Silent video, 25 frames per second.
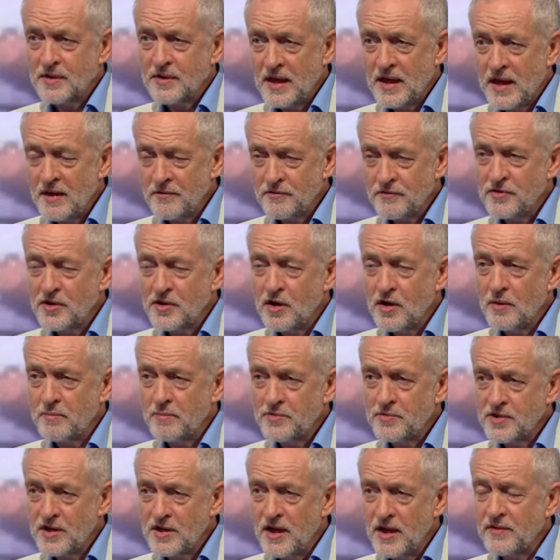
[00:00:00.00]
They have to
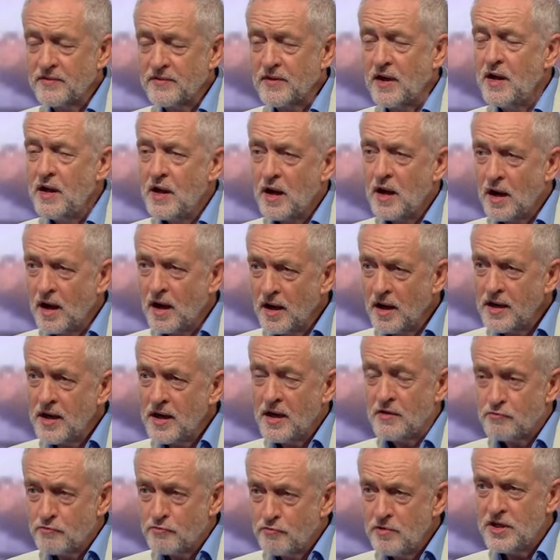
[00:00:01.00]
come together. I
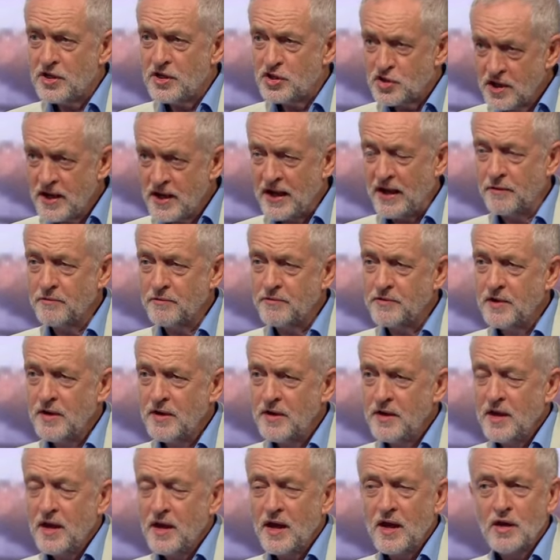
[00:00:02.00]
have reached out
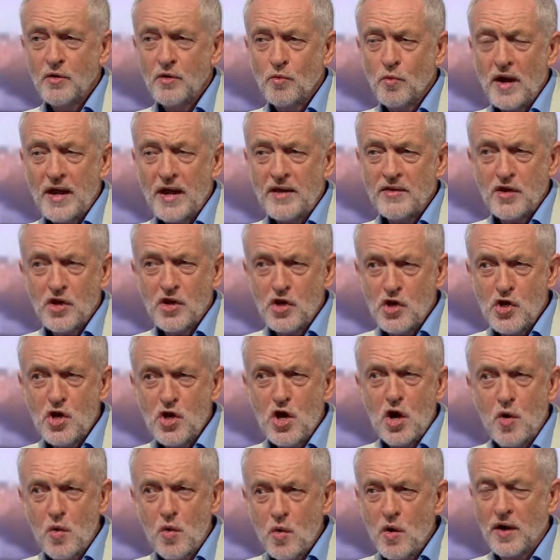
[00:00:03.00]
in a way that
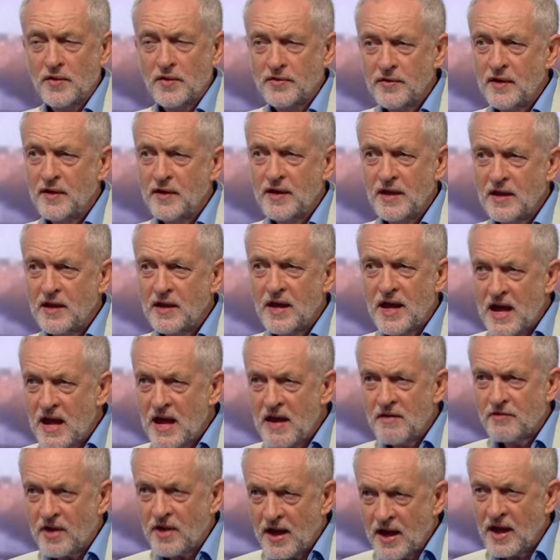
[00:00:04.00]
no other leader
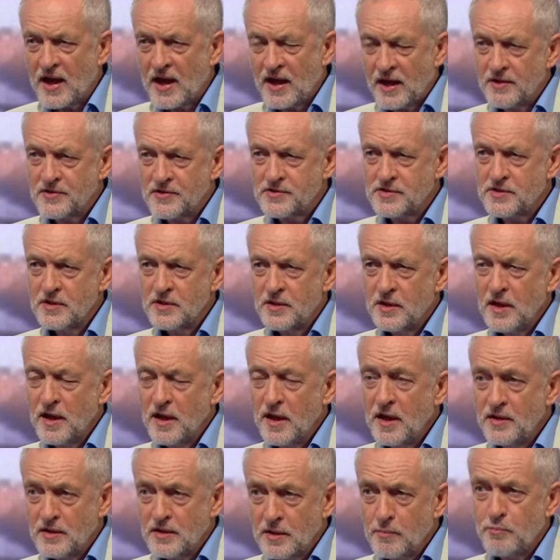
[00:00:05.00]
ever has
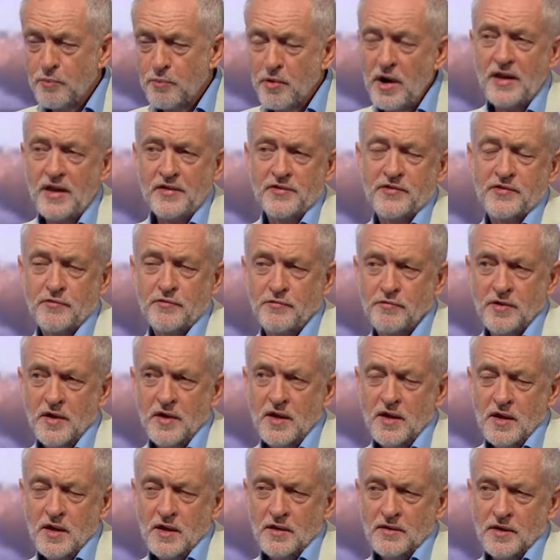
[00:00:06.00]
in the breadth of
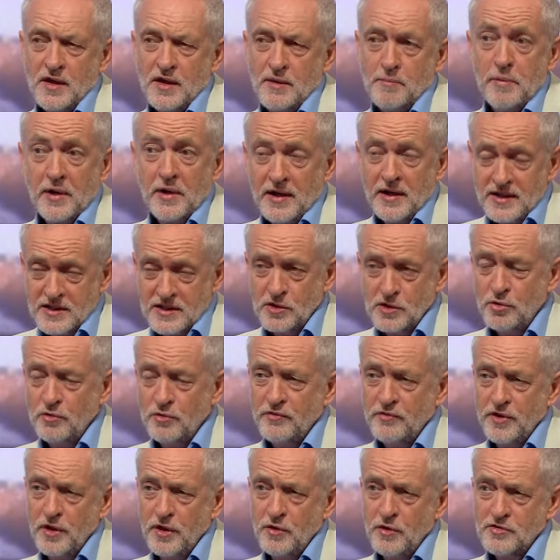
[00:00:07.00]
the
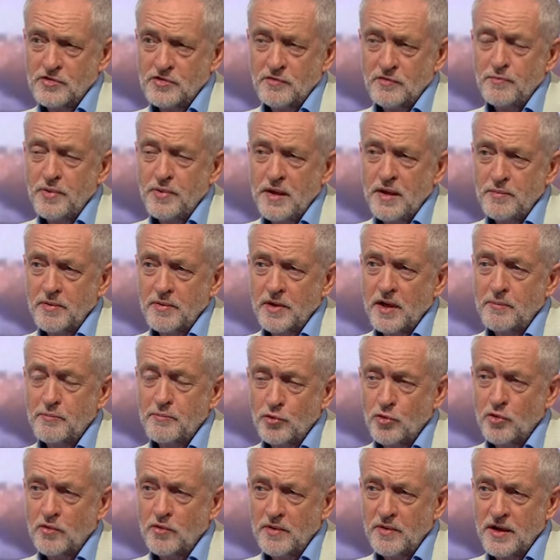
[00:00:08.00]
political views of people I
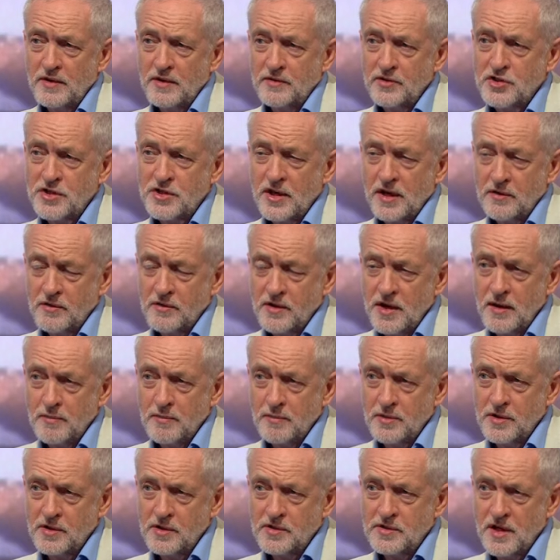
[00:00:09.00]
brought round the shadow
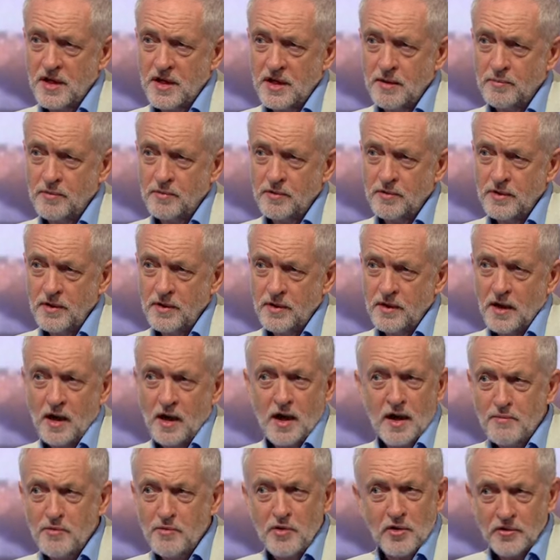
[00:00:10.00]
cabinet table.
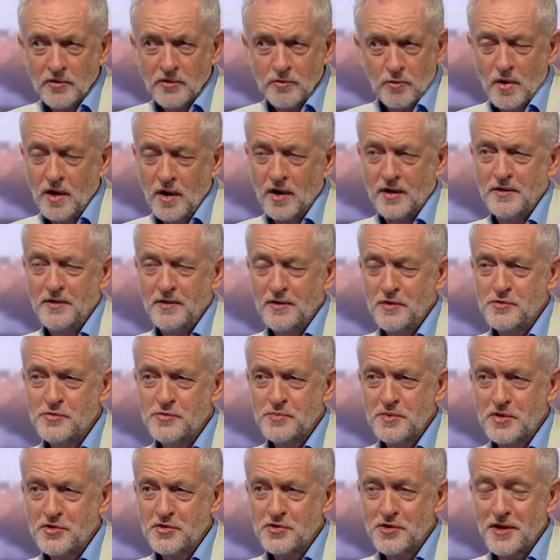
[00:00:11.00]
I'm not the one who's
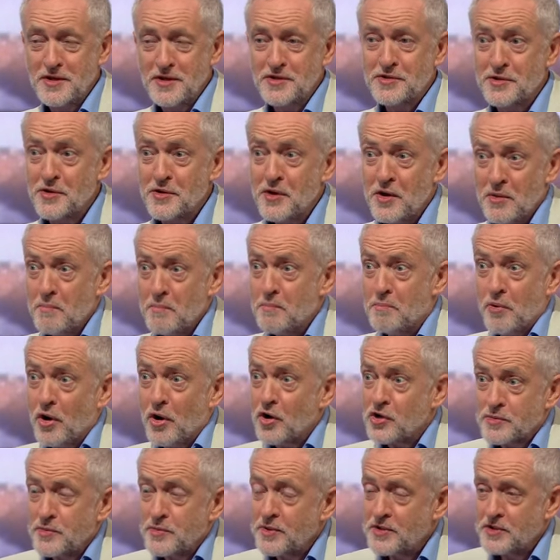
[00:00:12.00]
been trying to
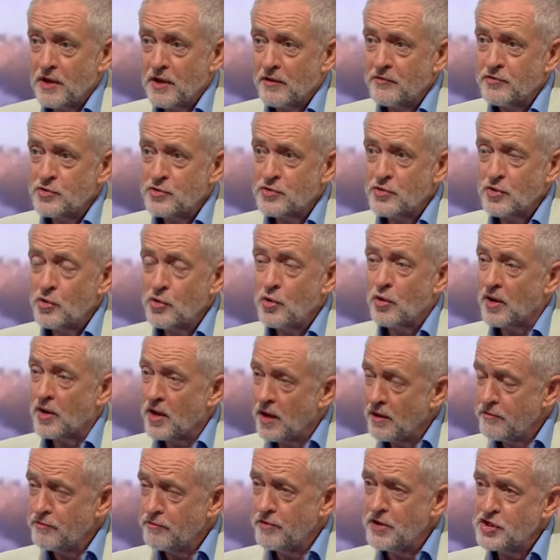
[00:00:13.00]
box sure. myself into a corner.
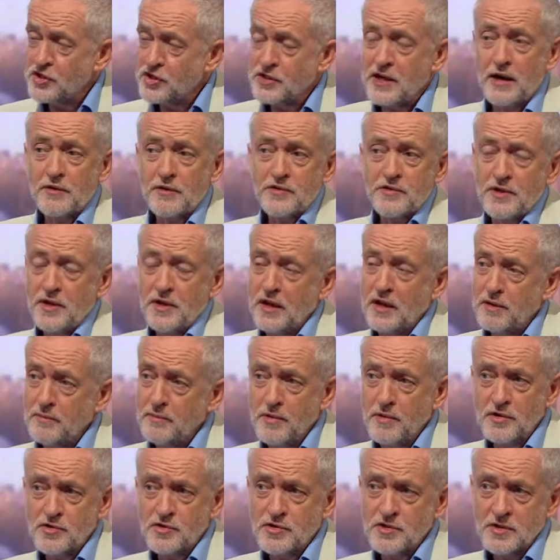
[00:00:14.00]
But, I've reached out in, in the
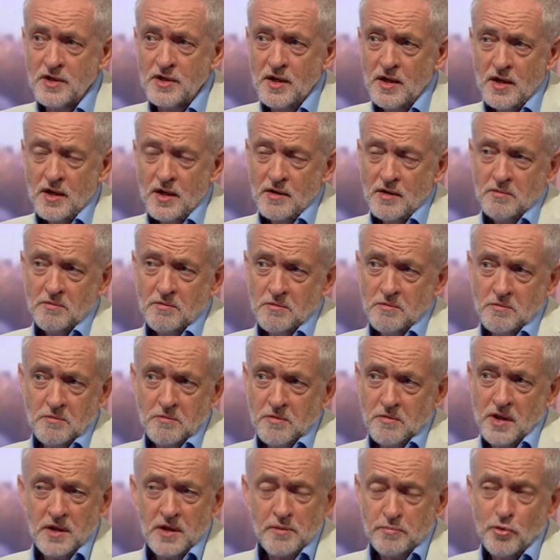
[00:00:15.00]
most
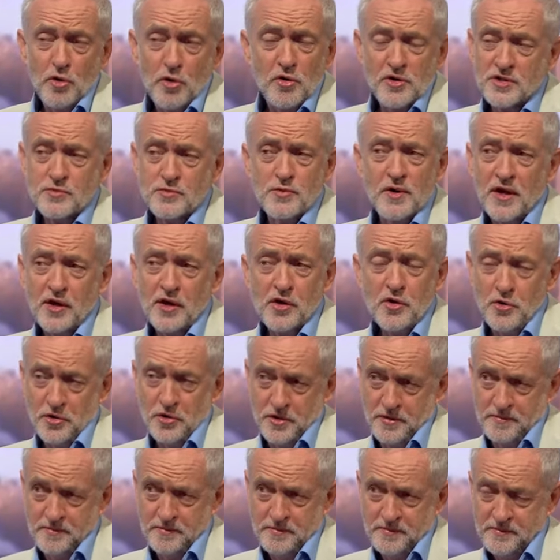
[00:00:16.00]
in the broadest way I could.